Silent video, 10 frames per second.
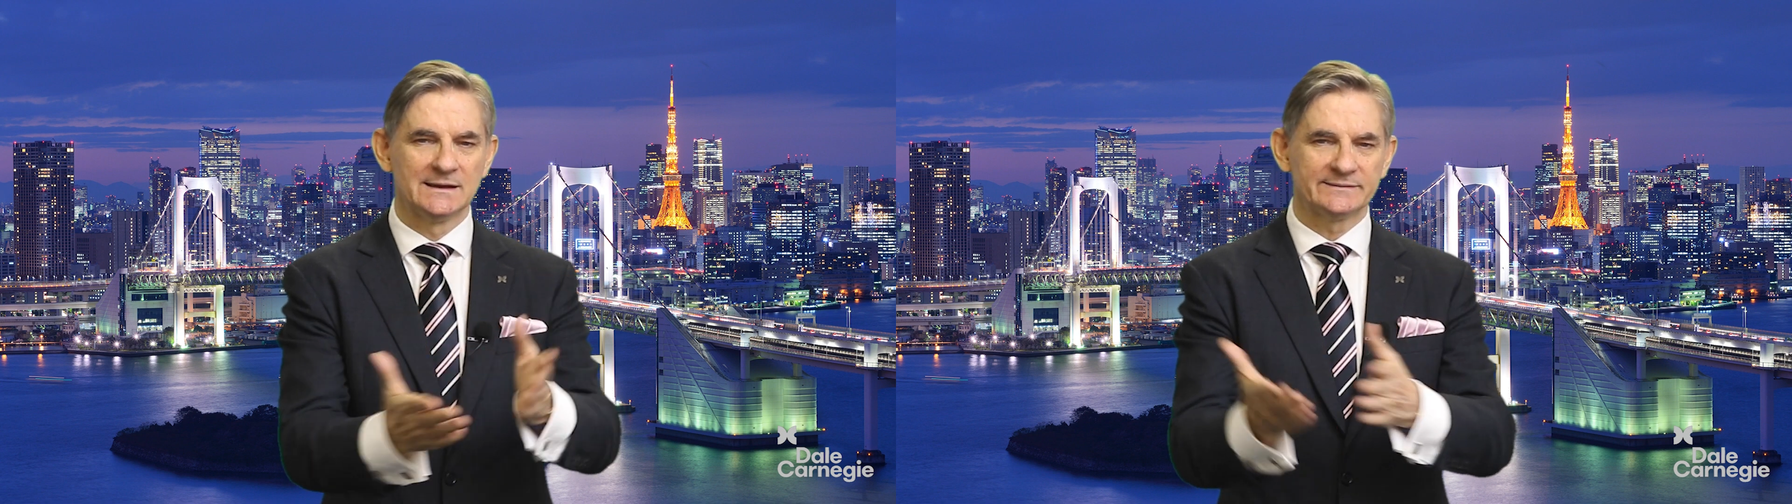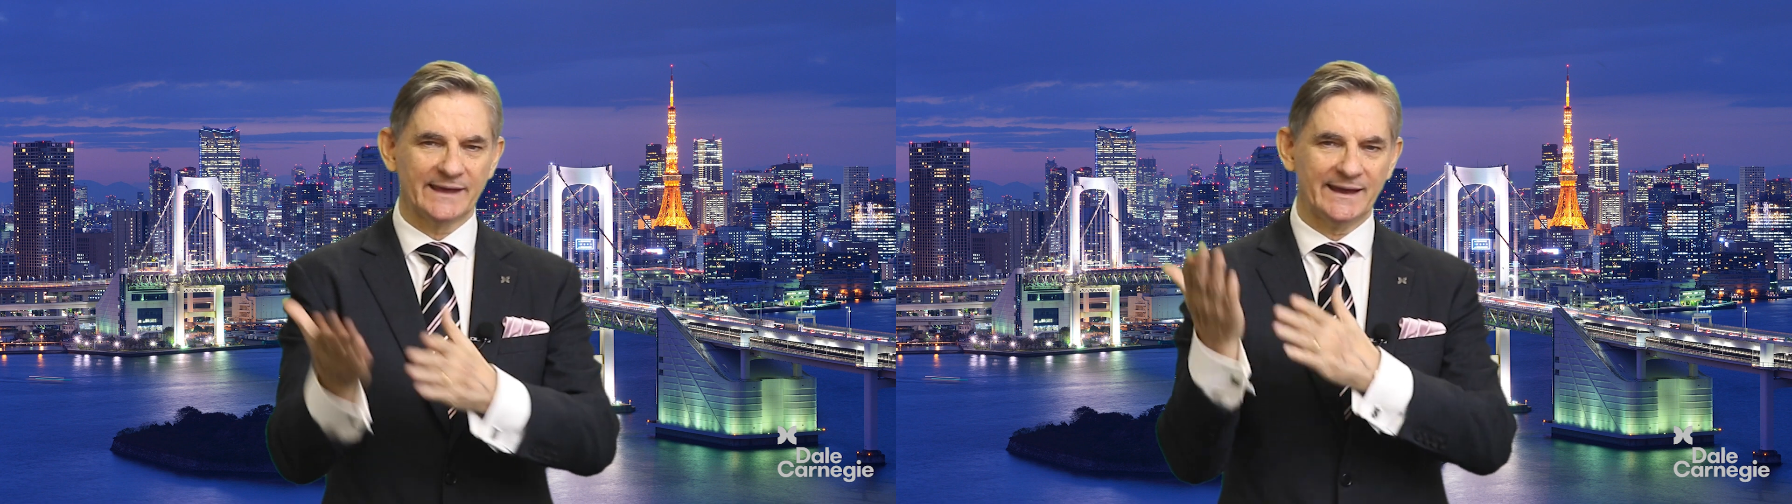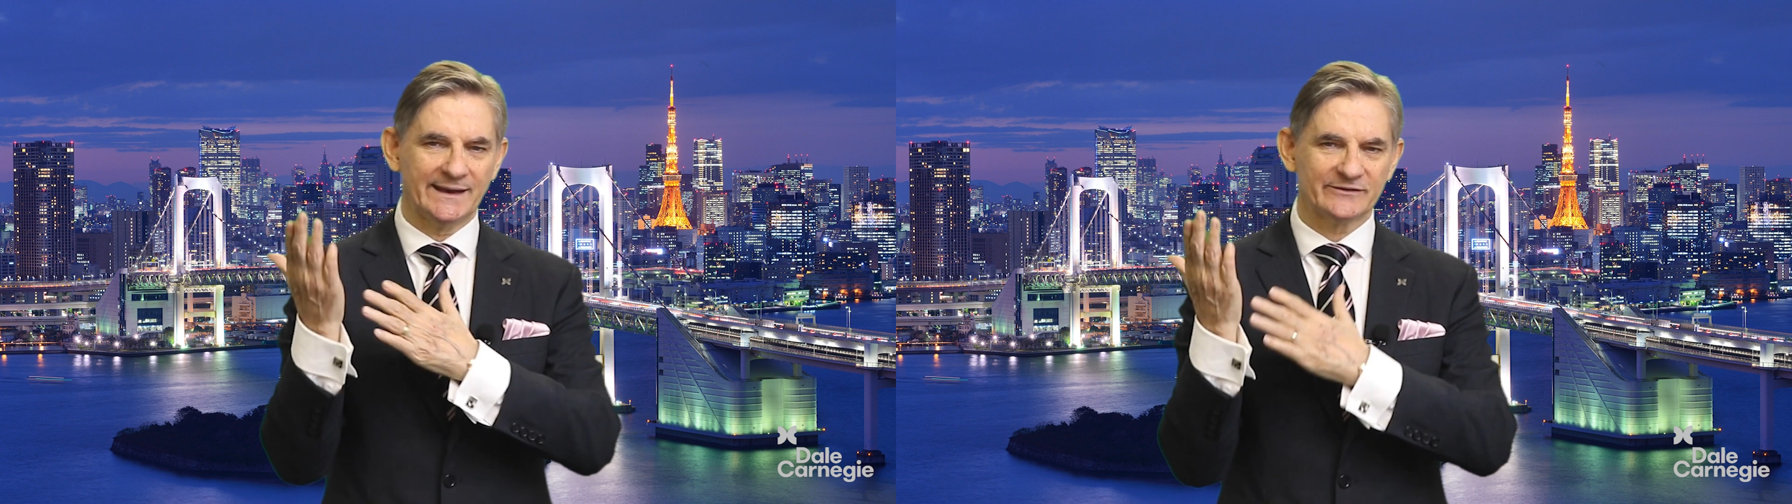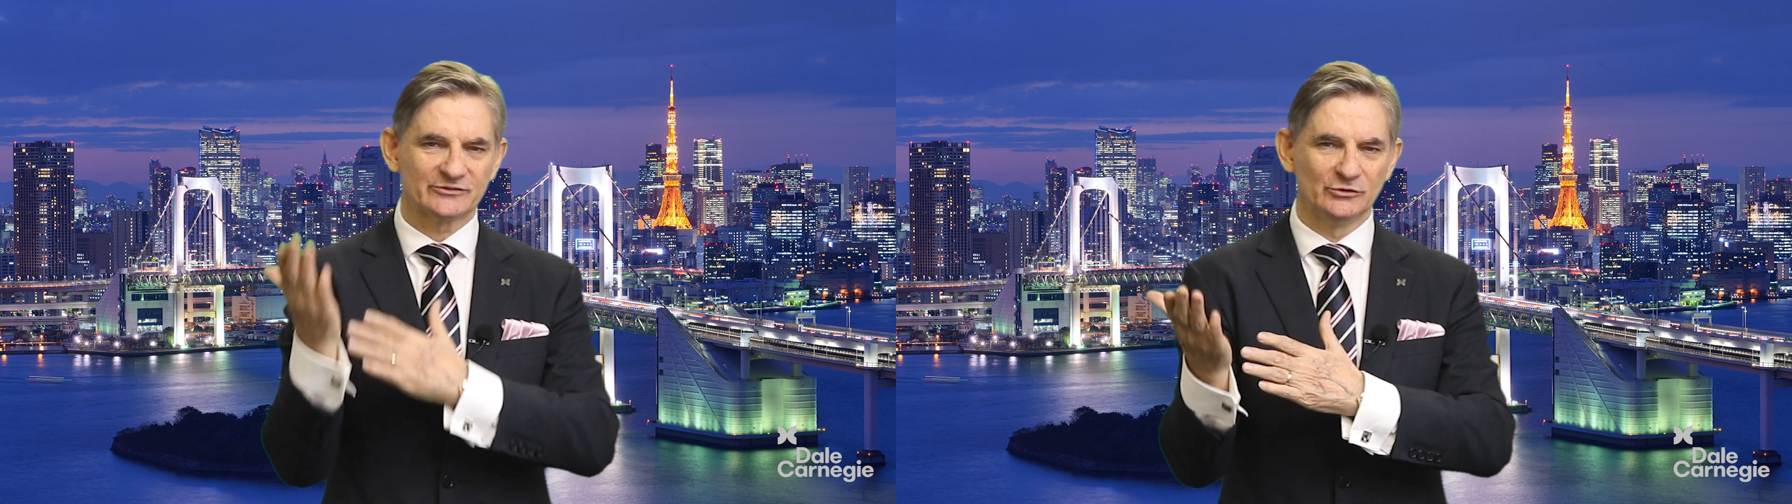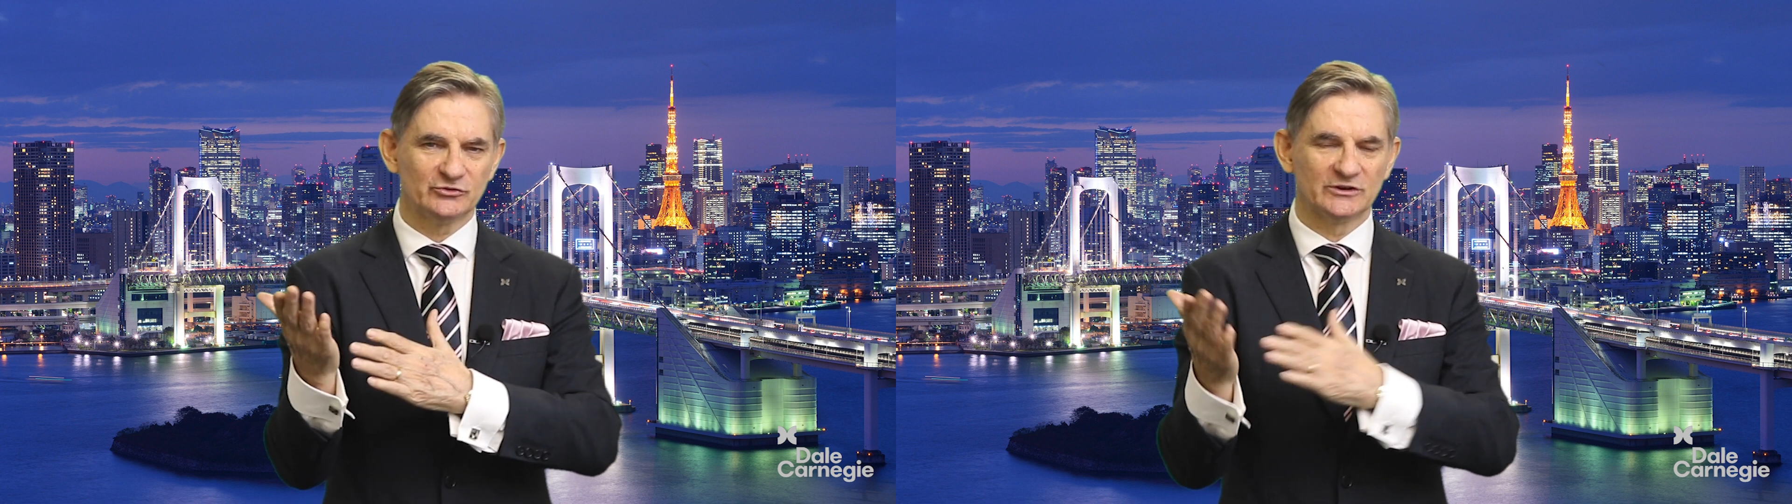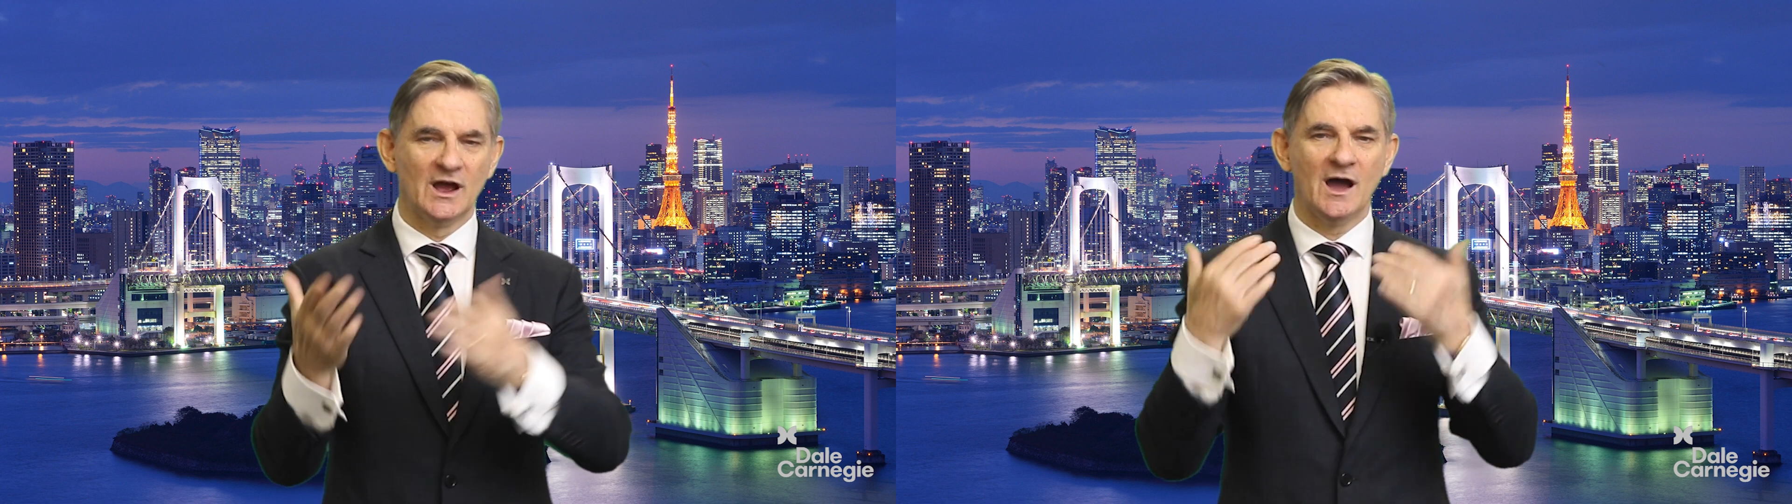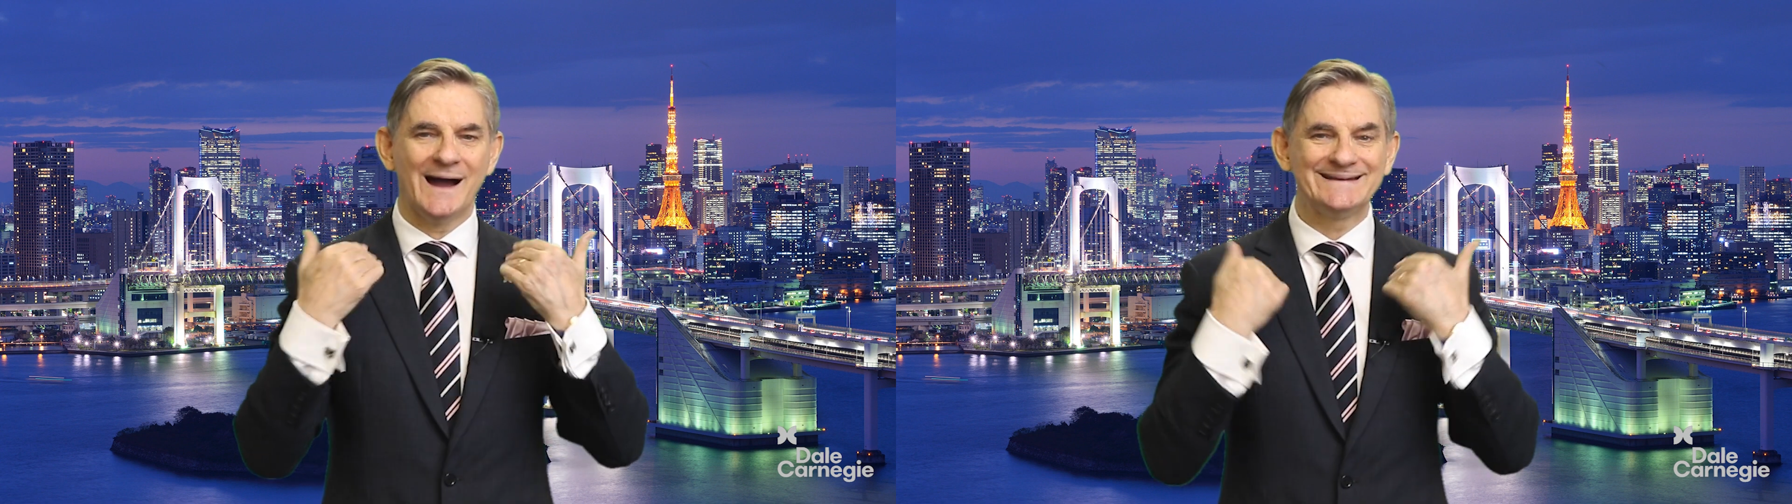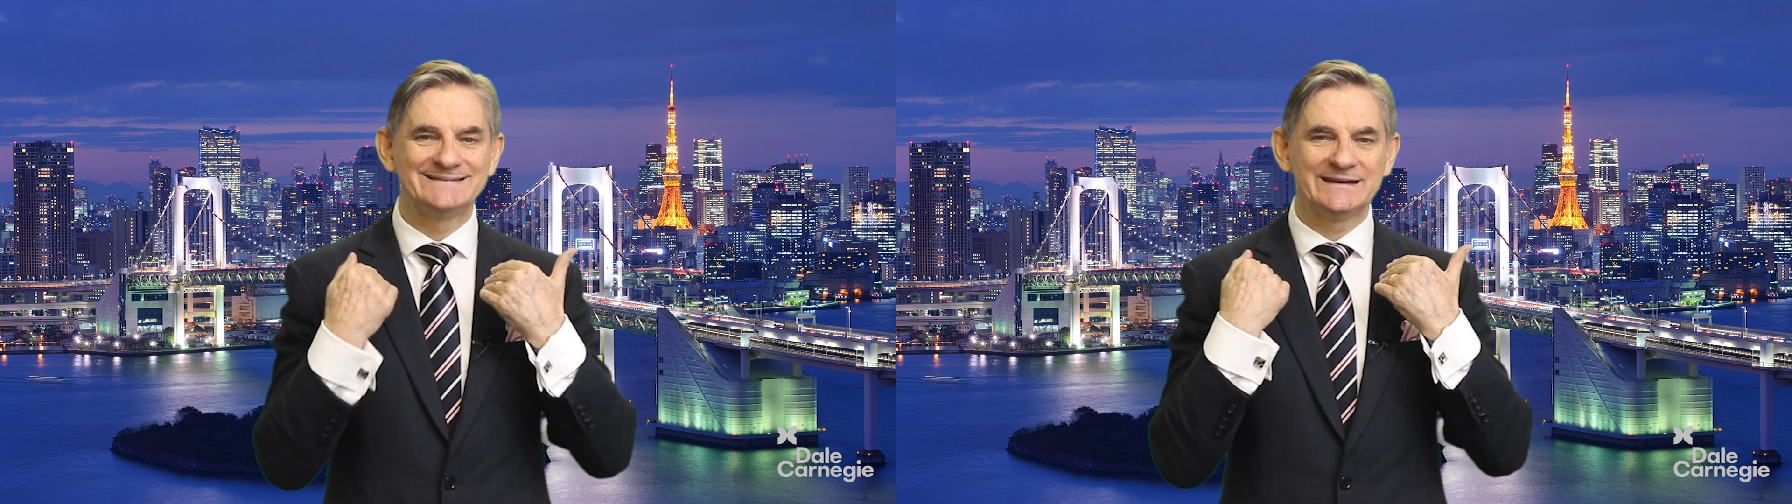they had our solution.
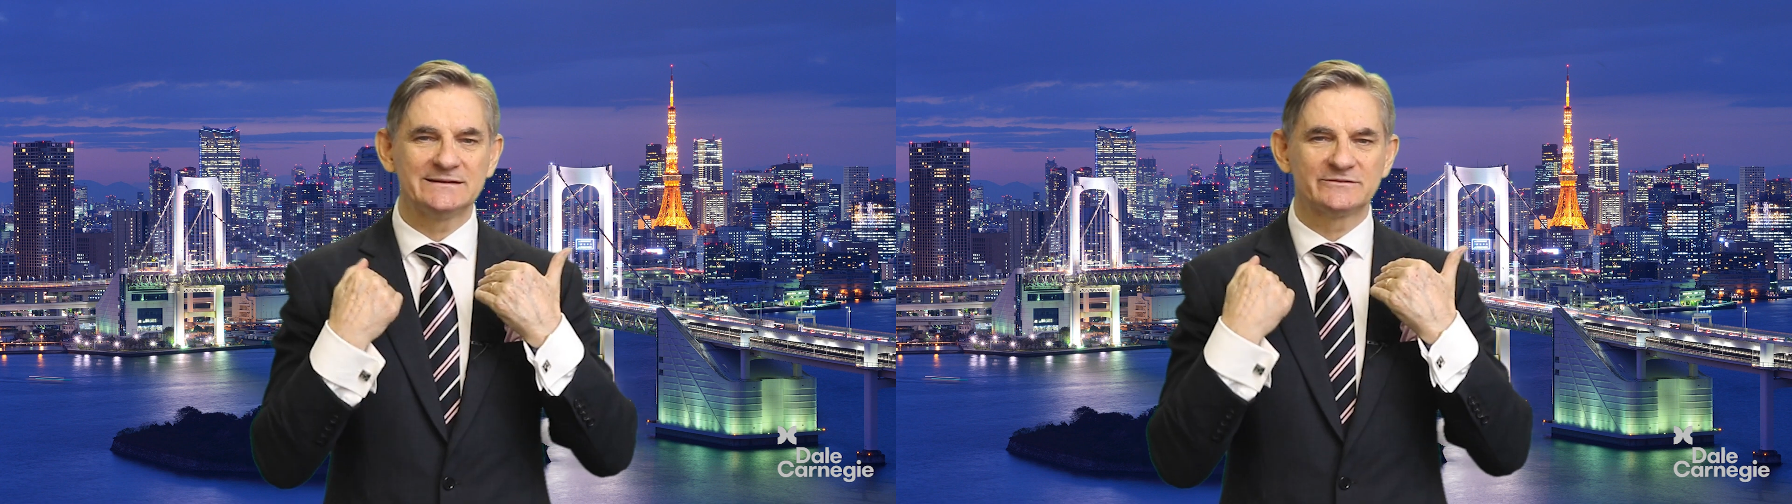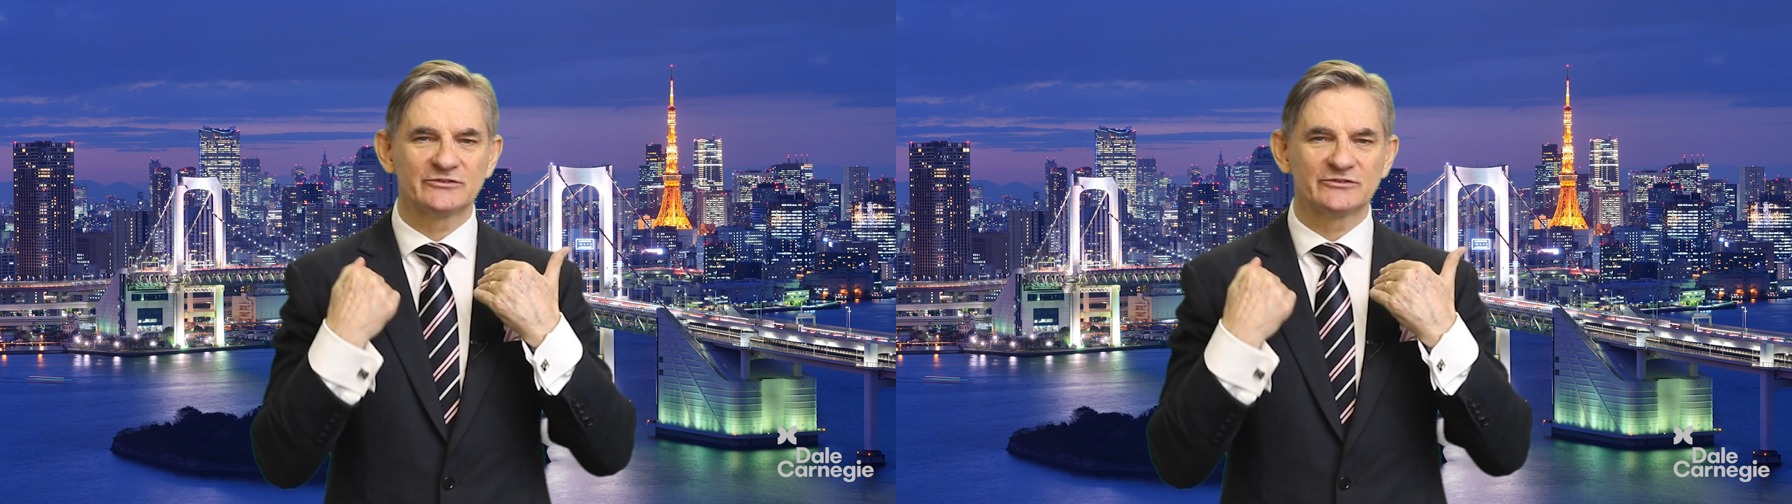I didn't